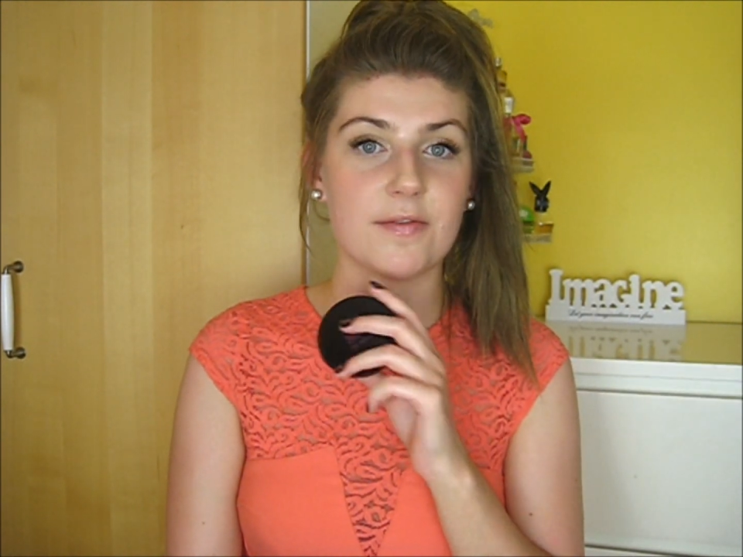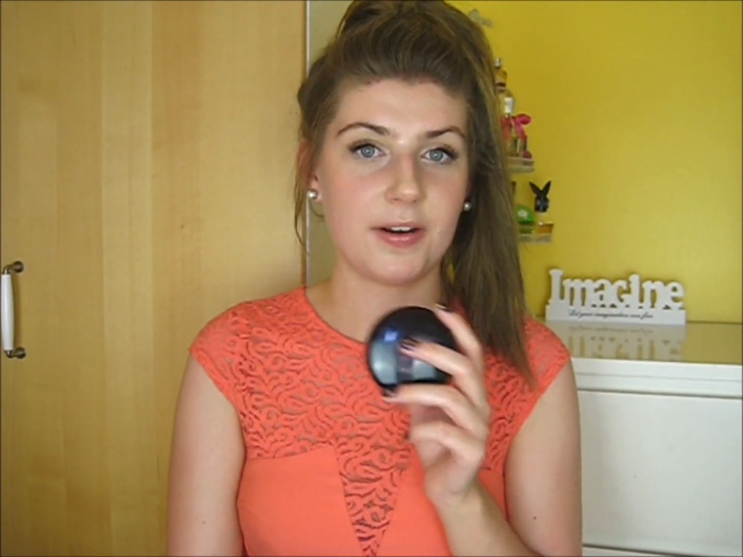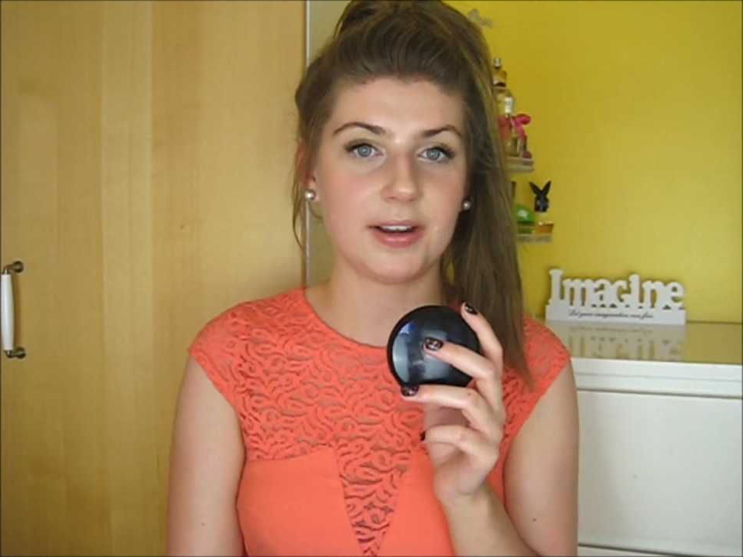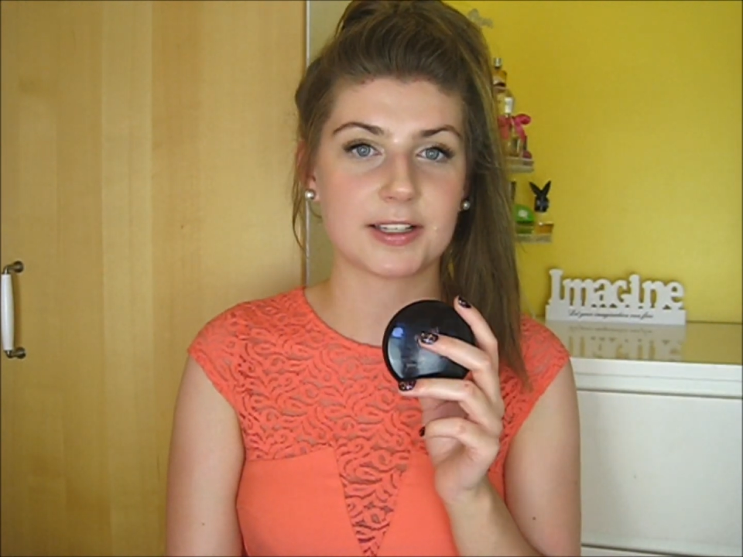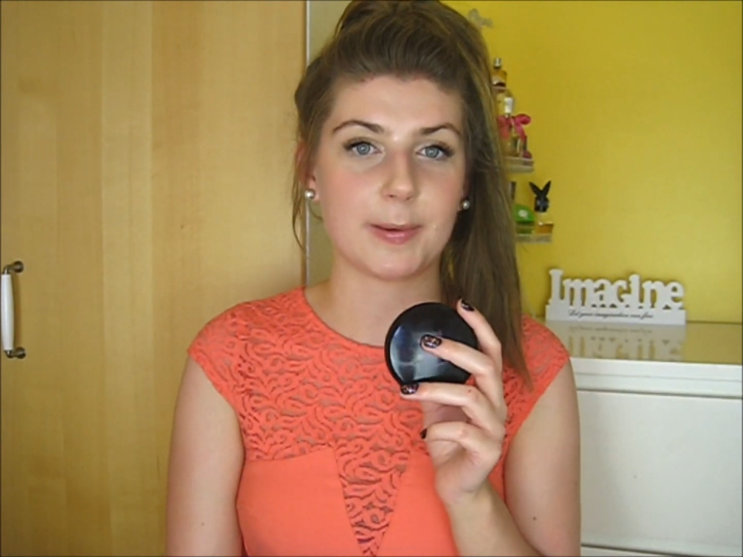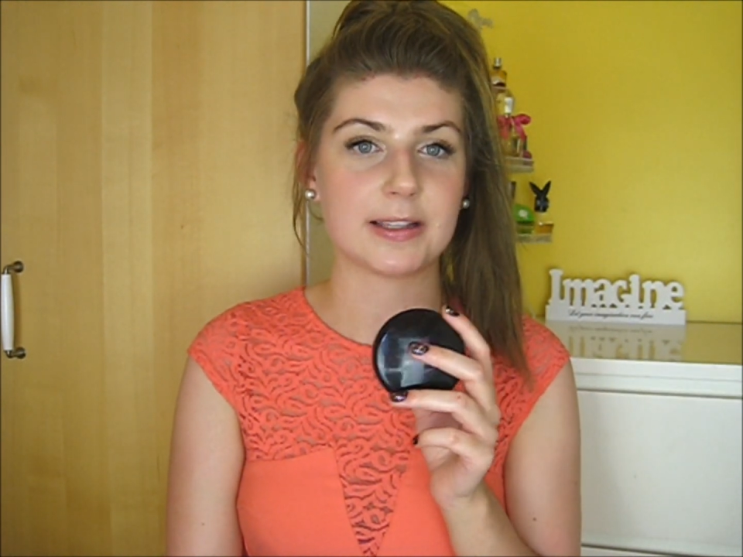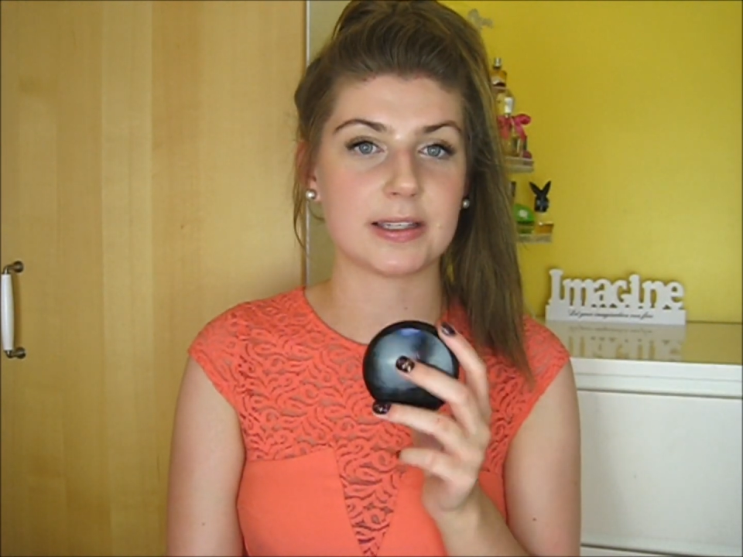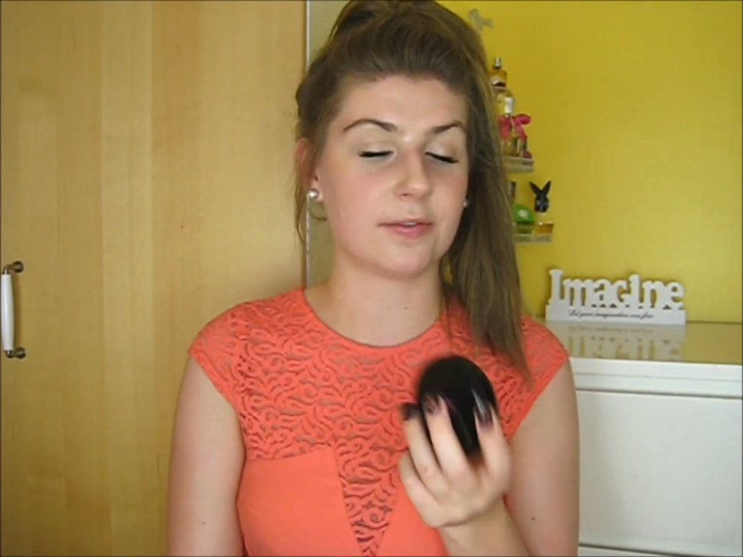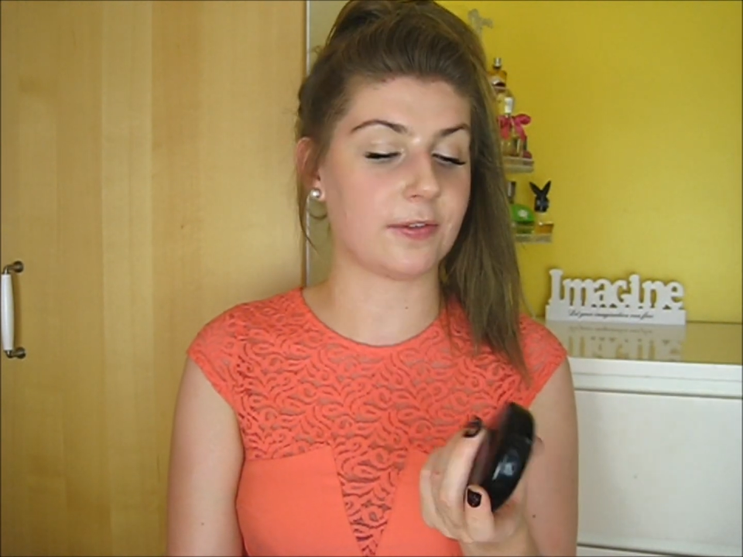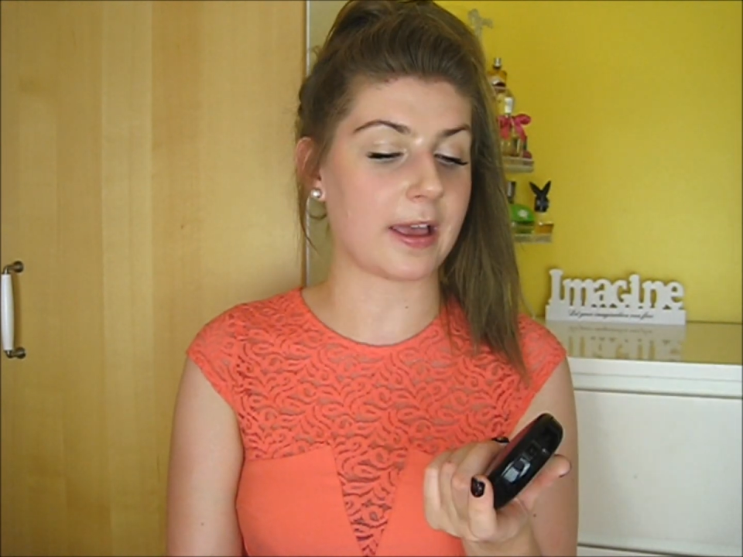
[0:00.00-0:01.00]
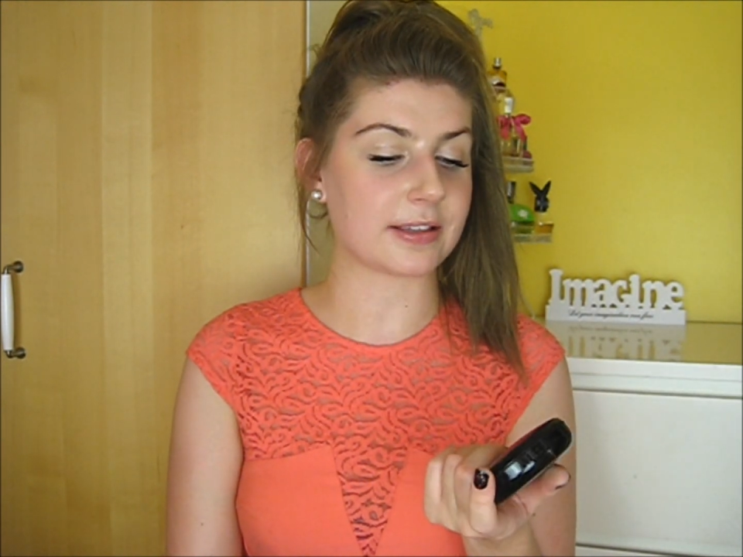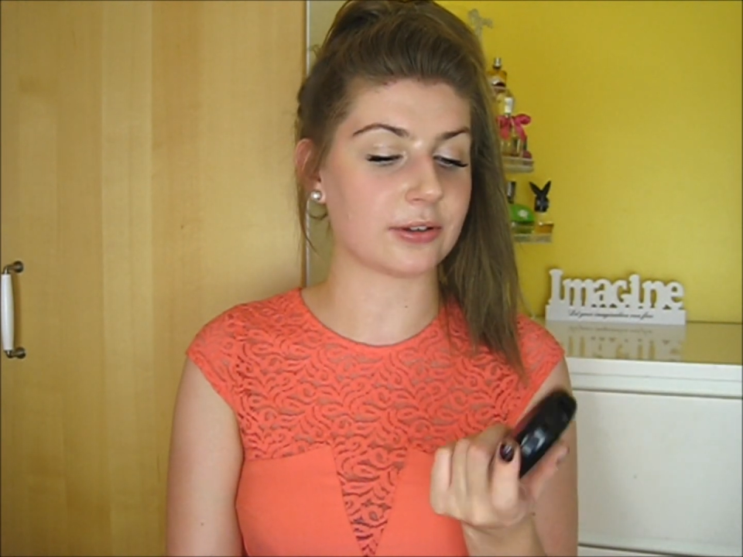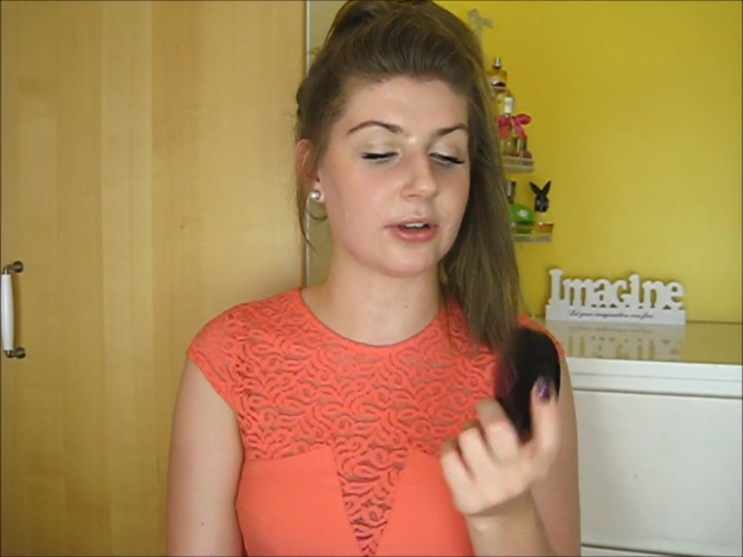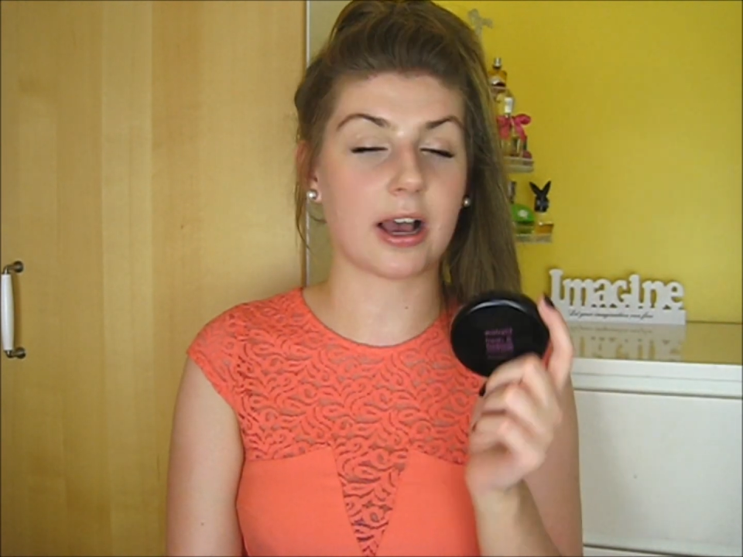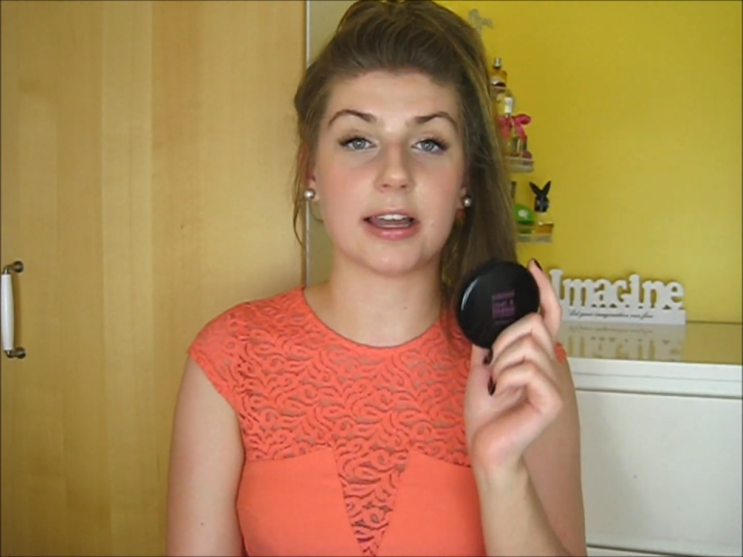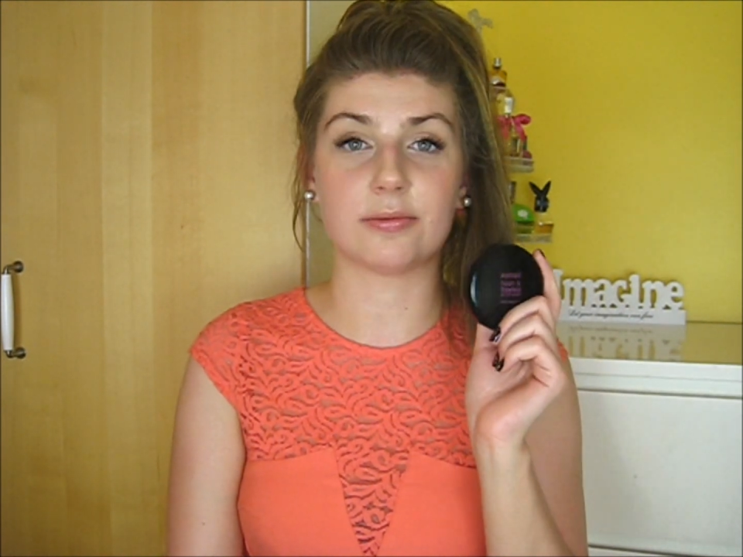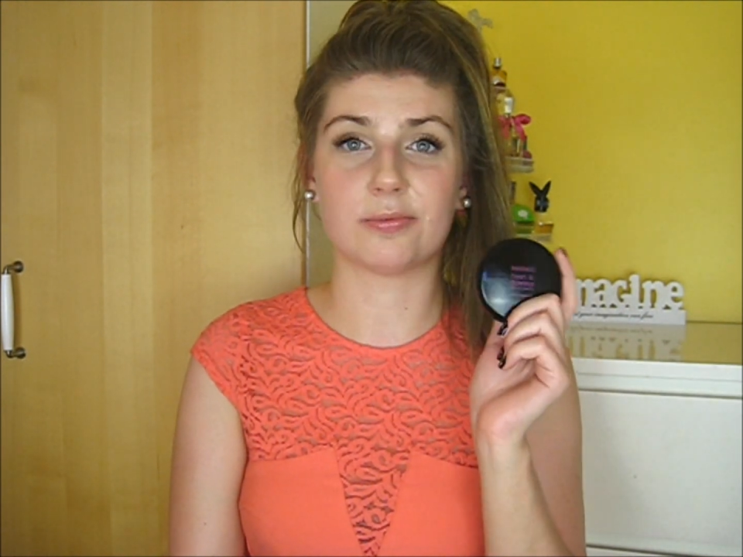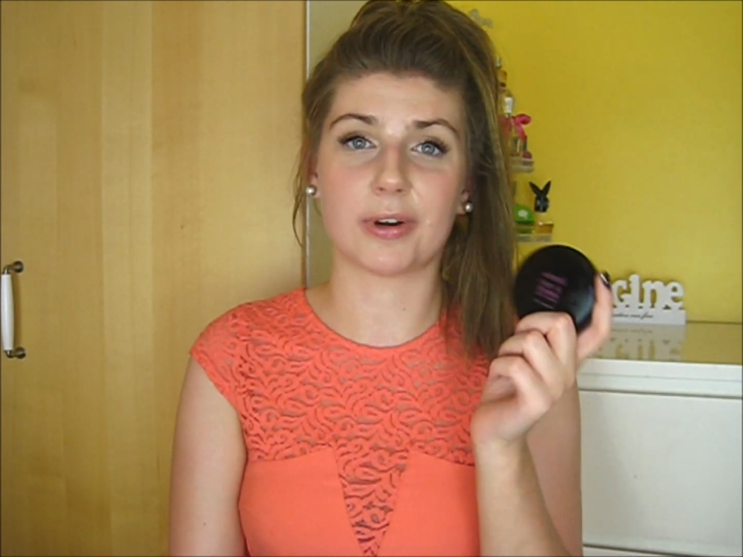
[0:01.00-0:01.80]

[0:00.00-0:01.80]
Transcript: very expensive, so I'd